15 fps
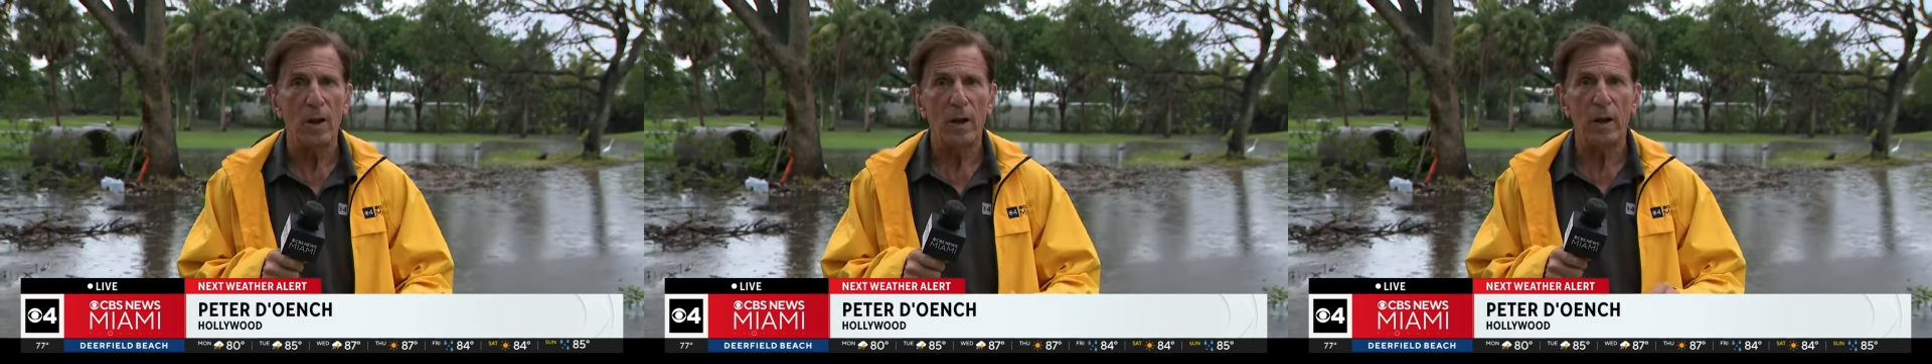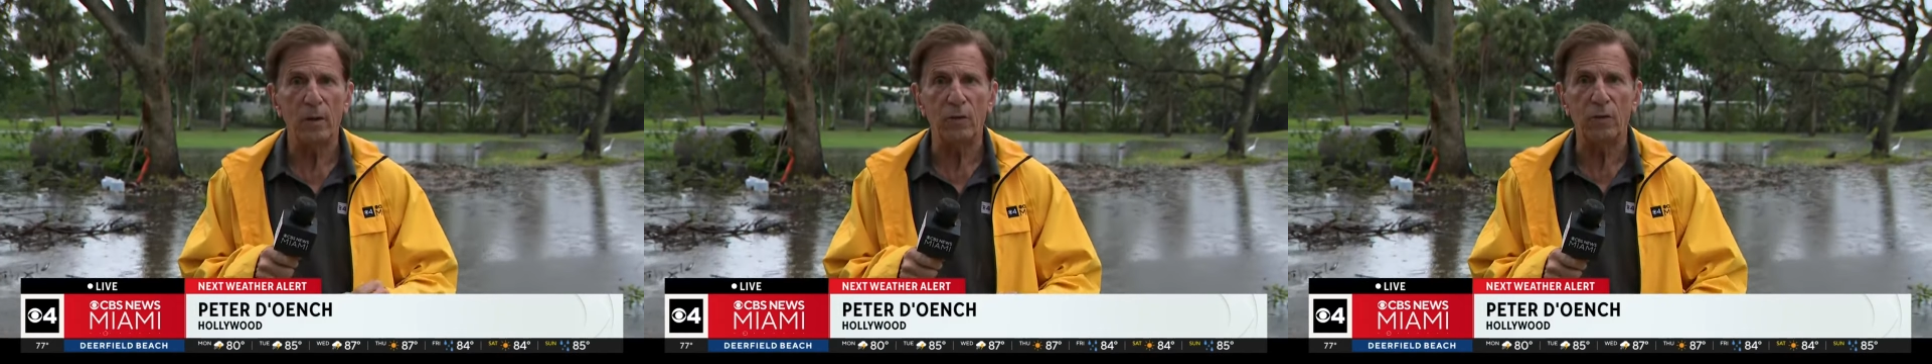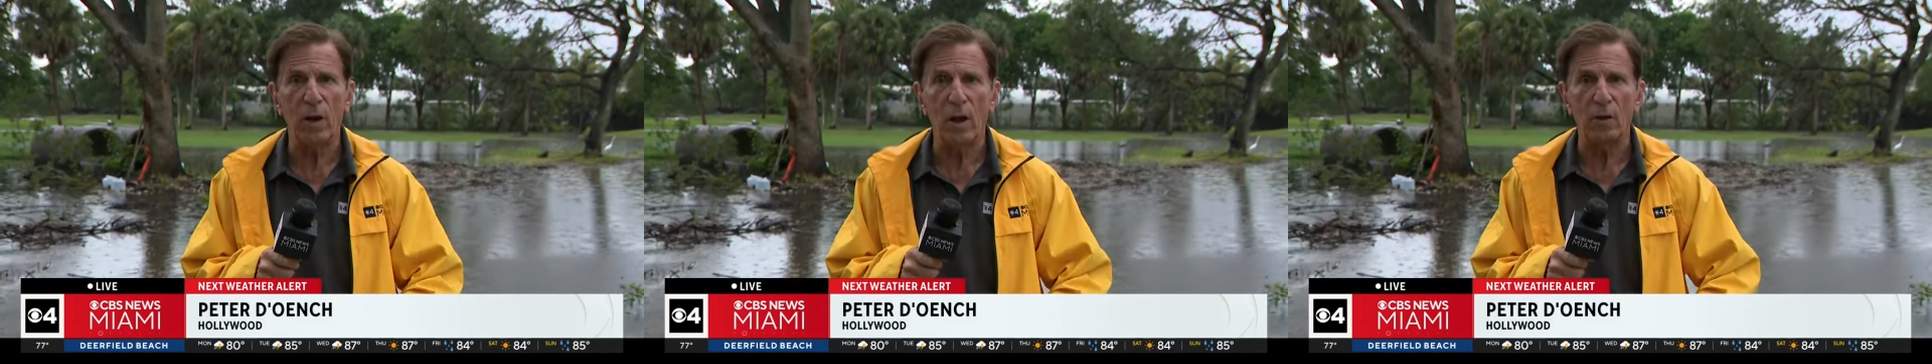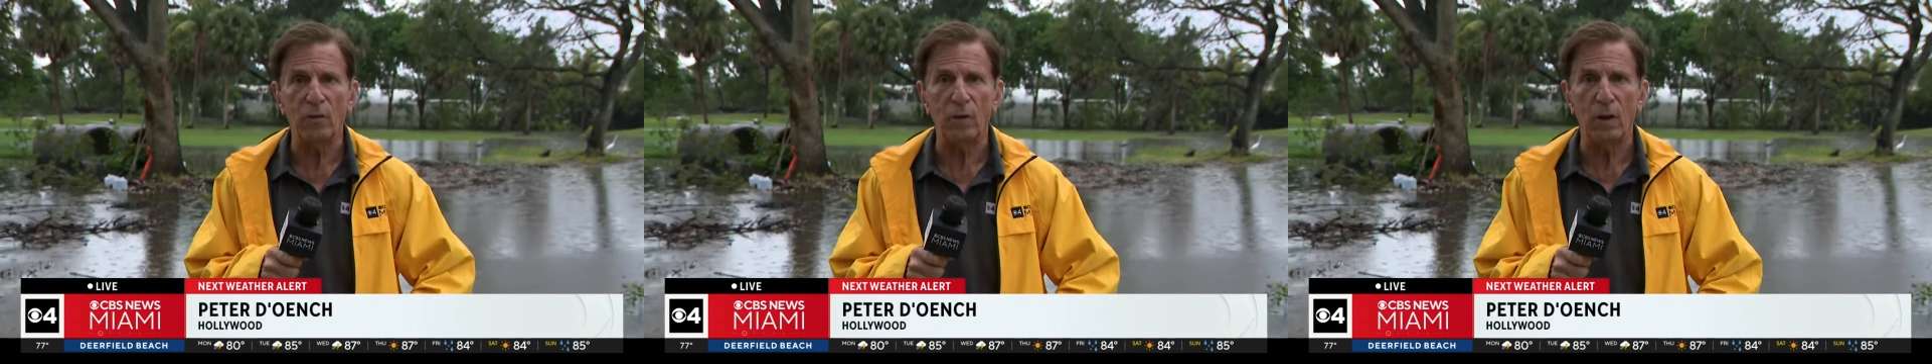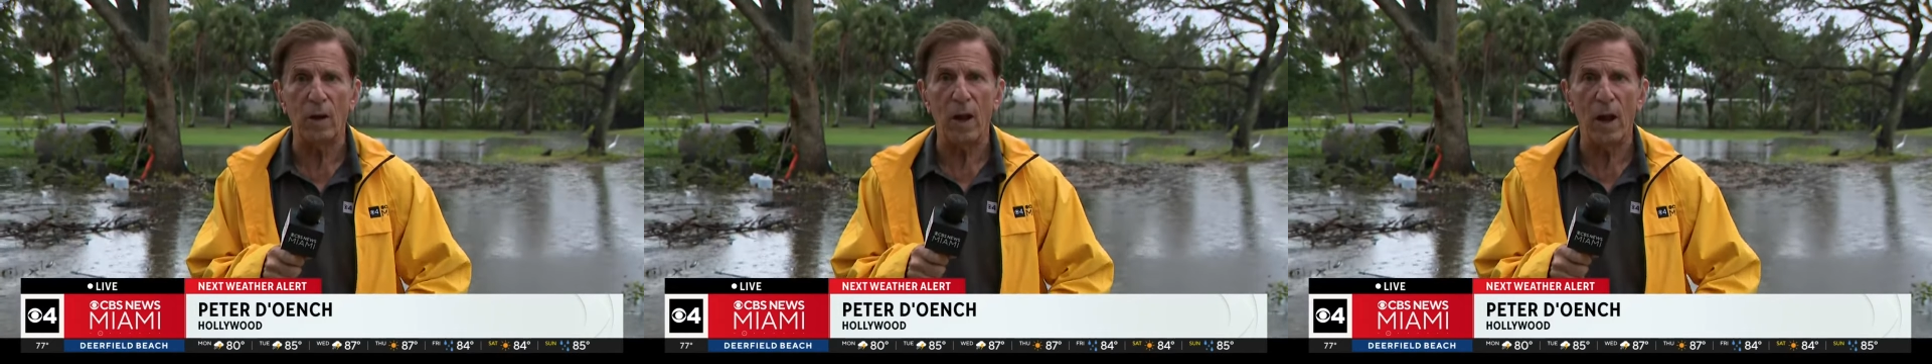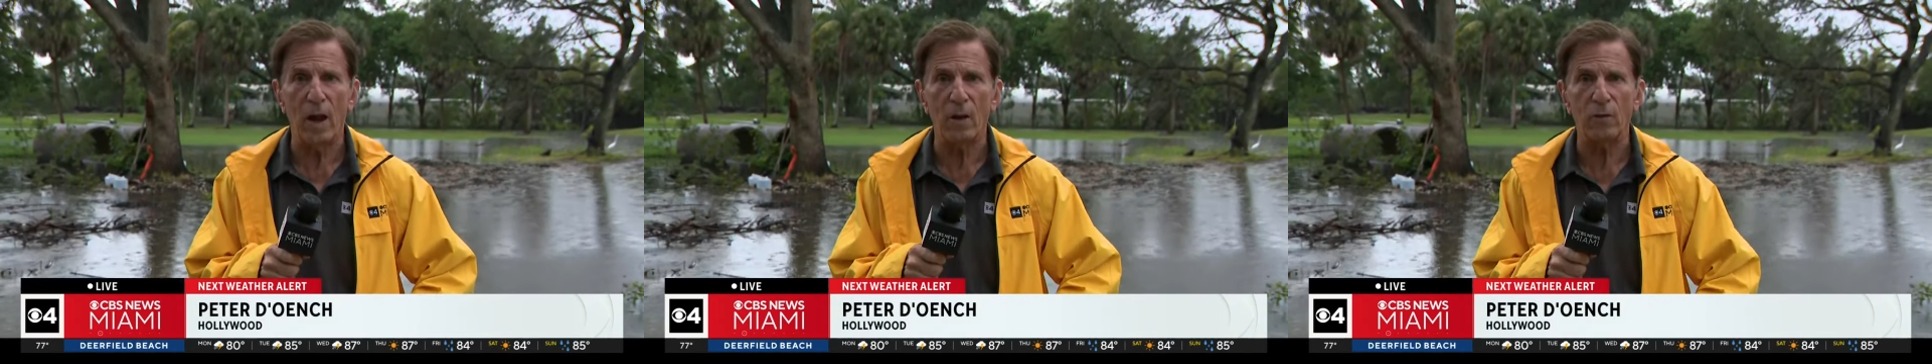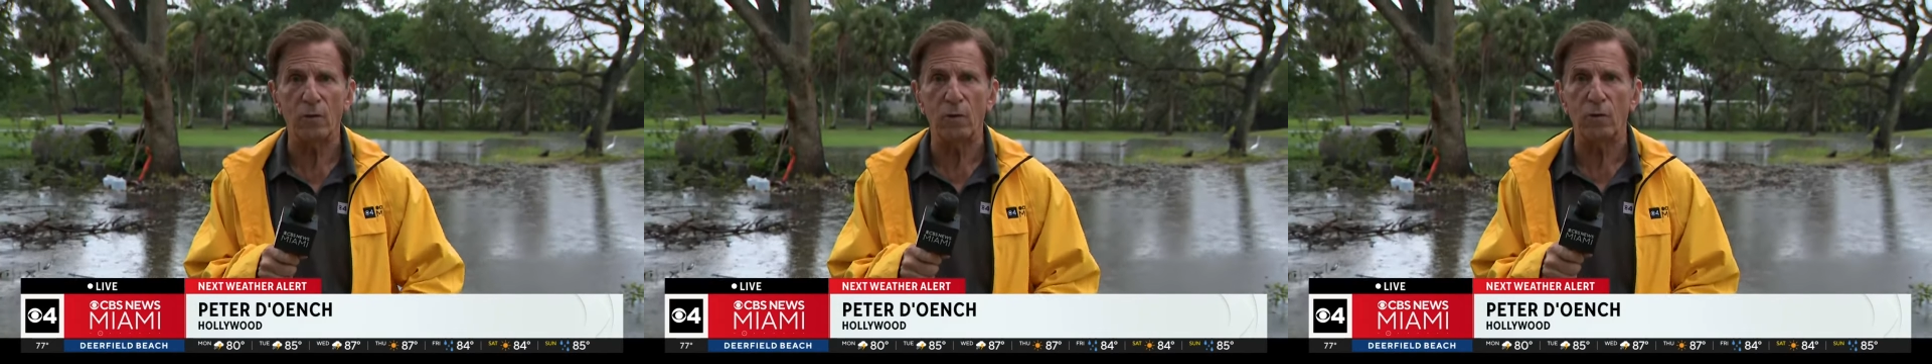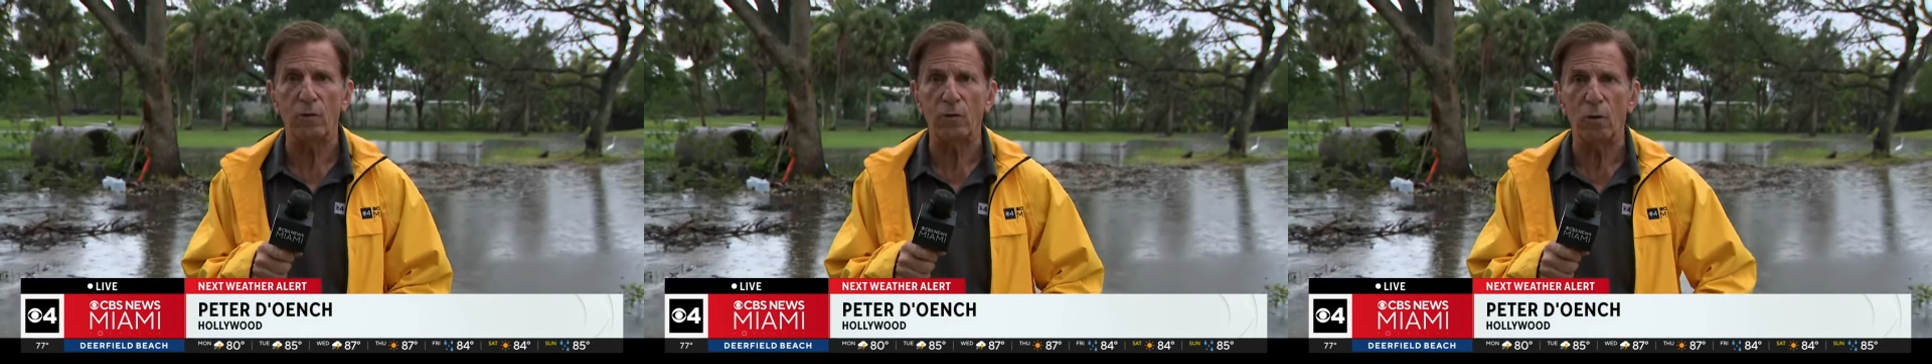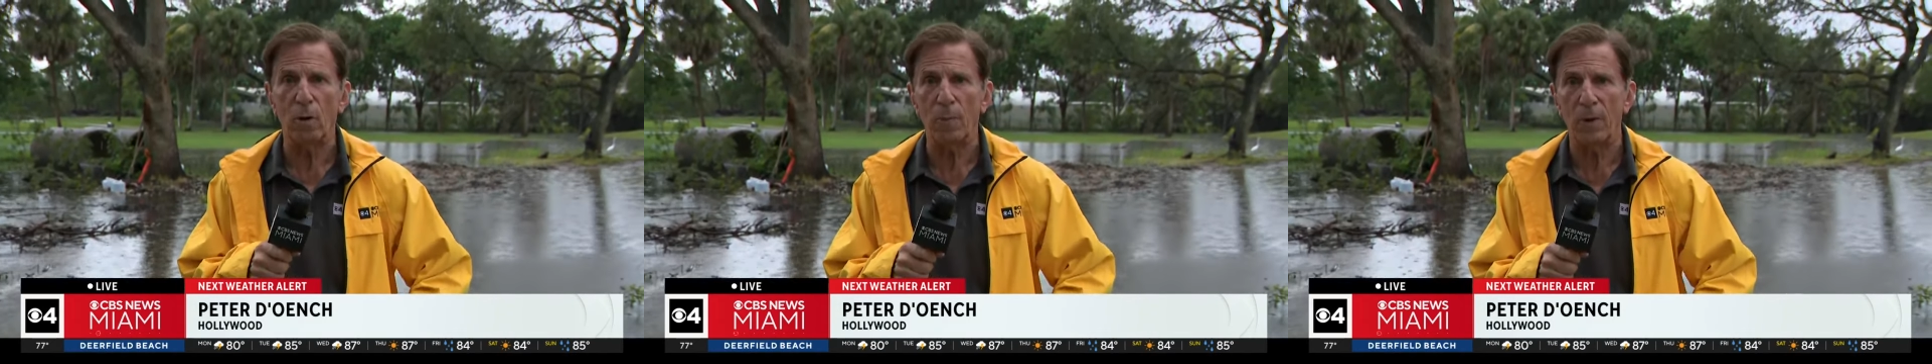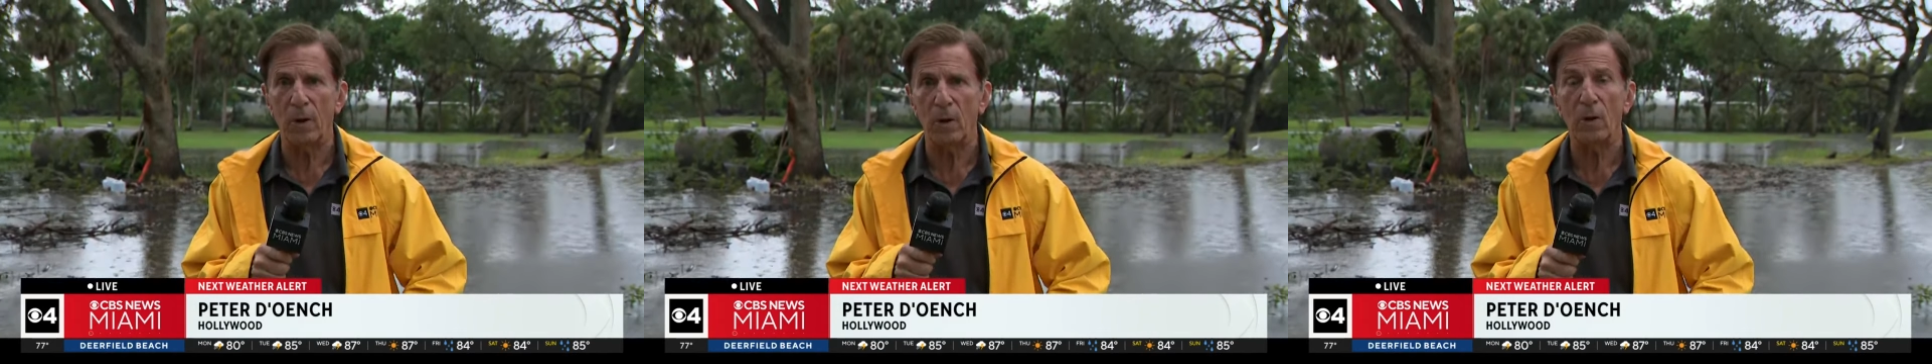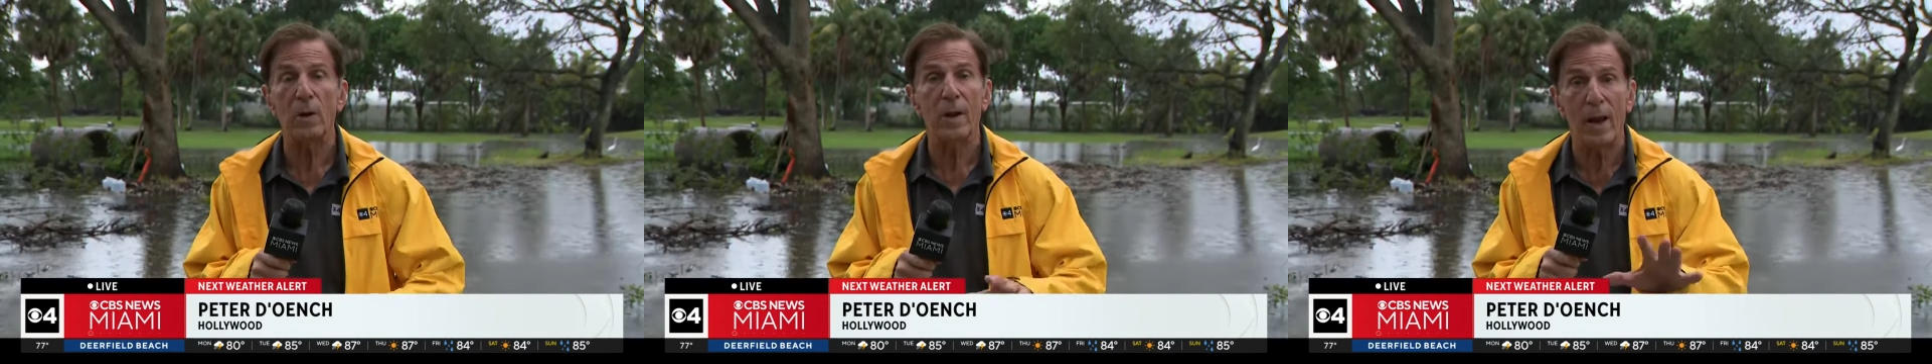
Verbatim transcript: It says it has distributed,